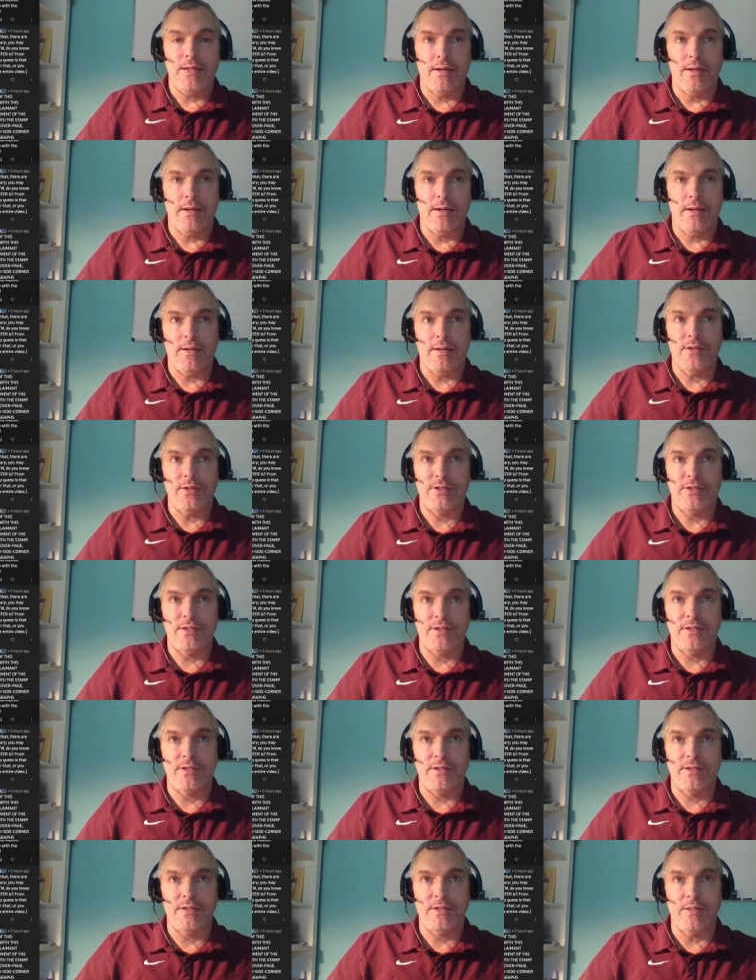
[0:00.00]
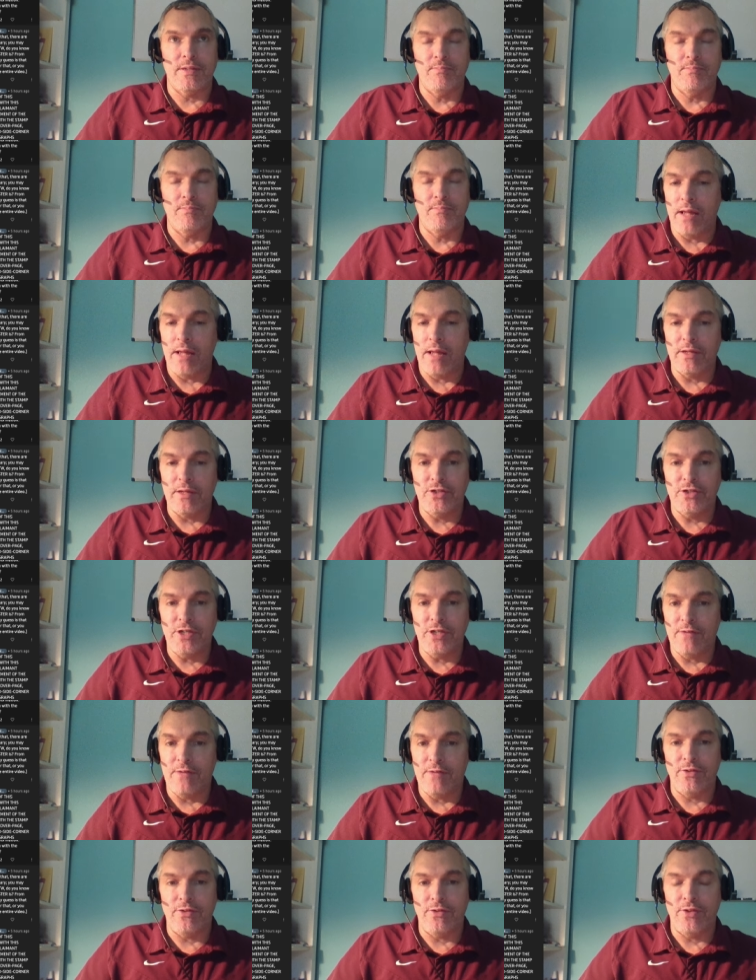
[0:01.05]
uh, the symbology
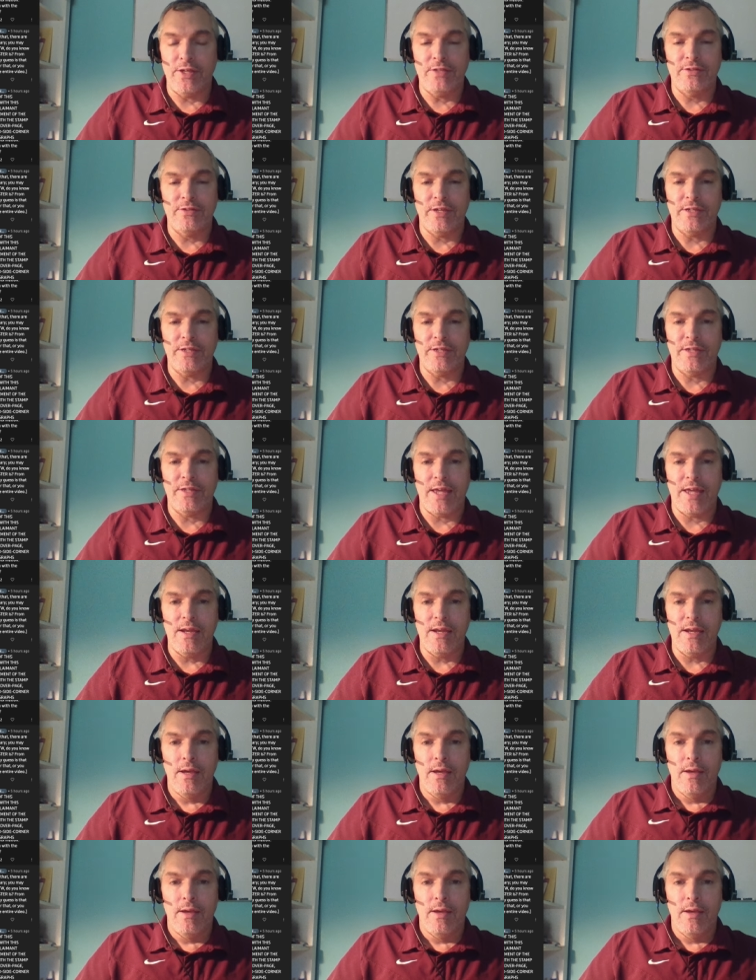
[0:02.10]
of it, and things like that,